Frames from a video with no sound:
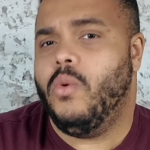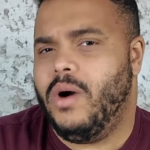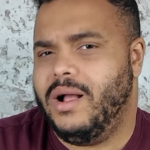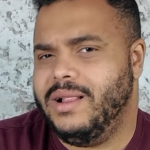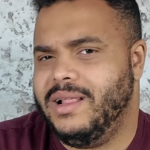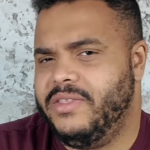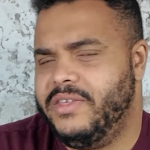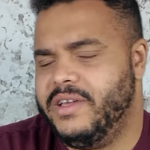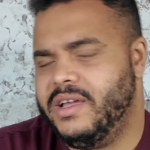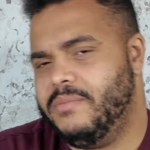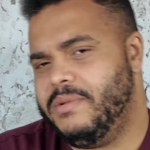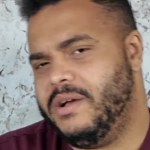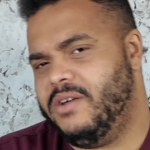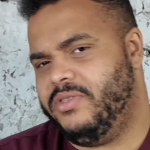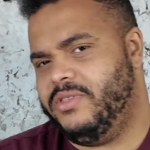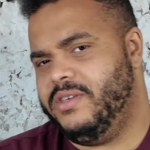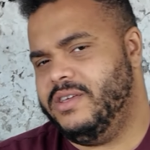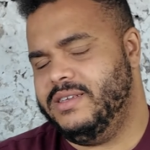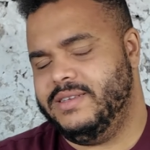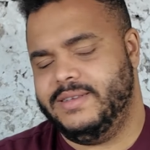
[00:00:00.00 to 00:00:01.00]
While I think
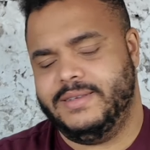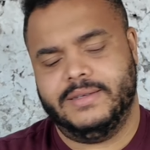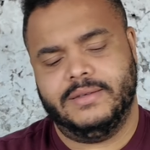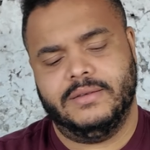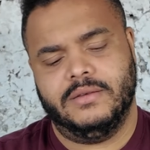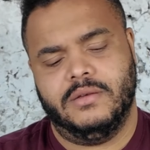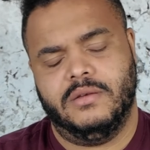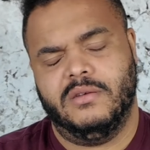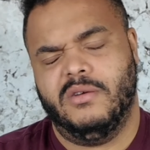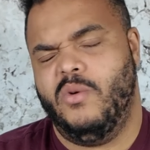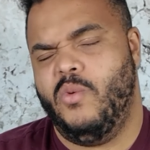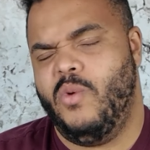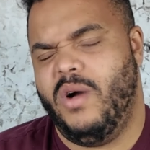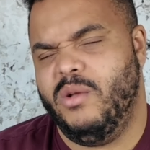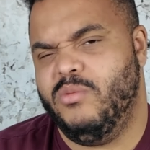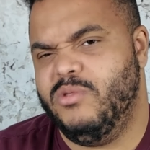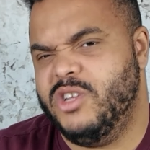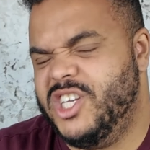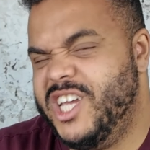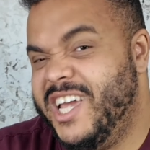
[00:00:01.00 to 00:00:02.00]
about this, why
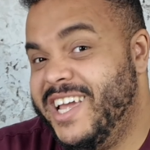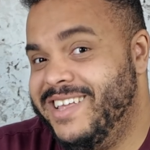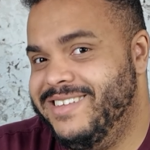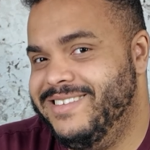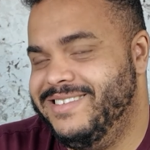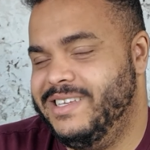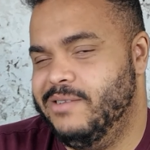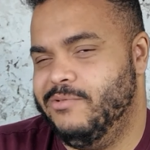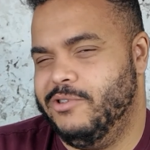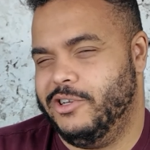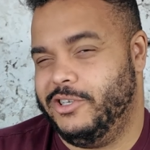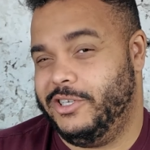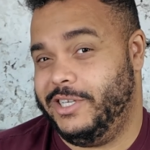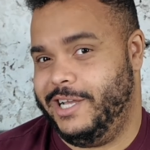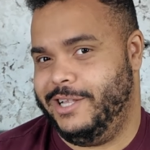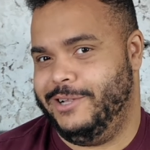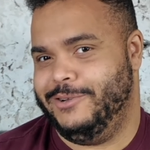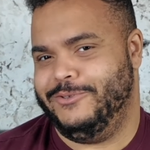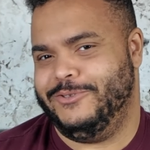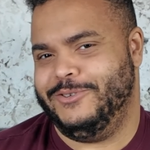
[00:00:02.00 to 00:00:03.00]
don't we check in and see what our
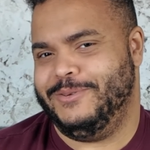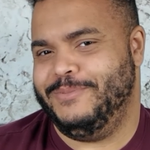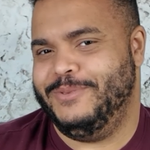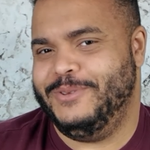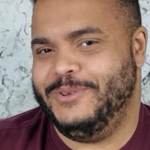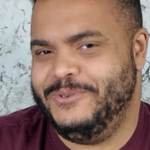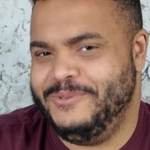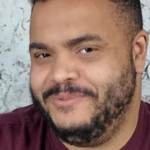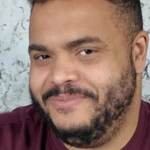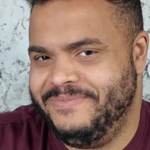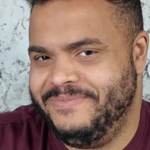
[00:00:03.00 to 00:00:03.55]
settlers are up to?